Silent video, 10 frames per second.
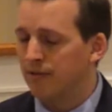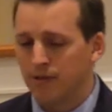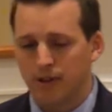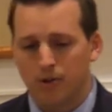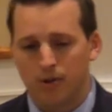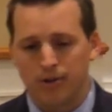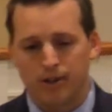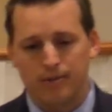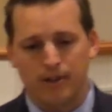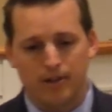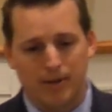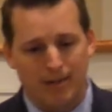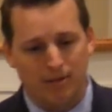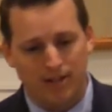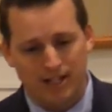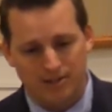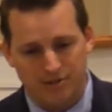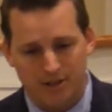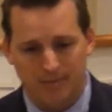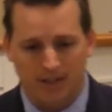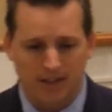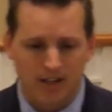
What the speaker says: for a quarter in a Bible class or something.